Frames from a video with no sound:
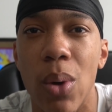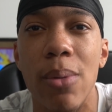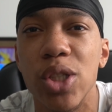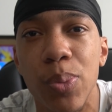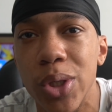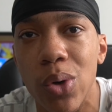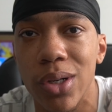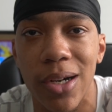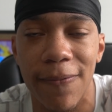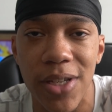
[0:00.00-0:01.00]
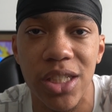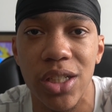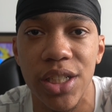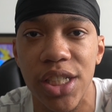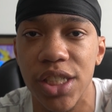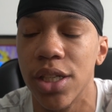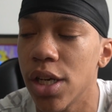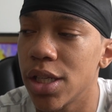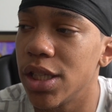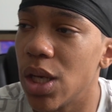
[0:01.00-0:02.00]
Why would you pre-order a physical edition
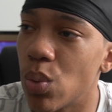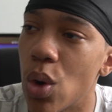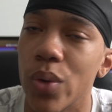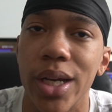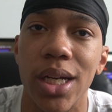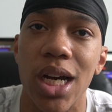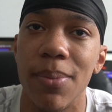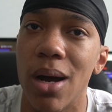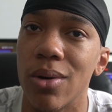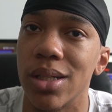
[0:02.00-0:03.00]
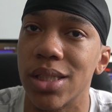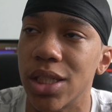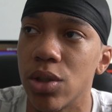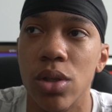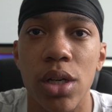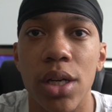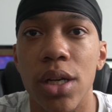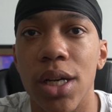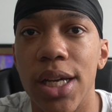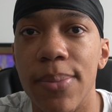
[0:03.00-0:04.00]
that won't come out until
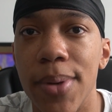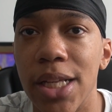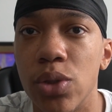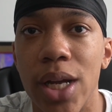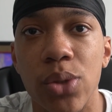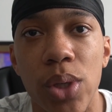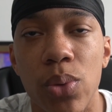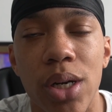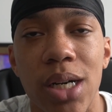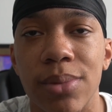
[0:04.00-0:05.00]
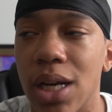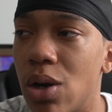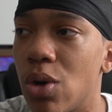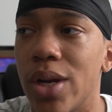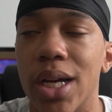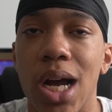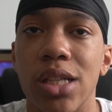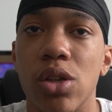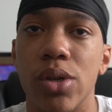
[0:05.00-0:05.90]
NBA 2K21 comes out on that console?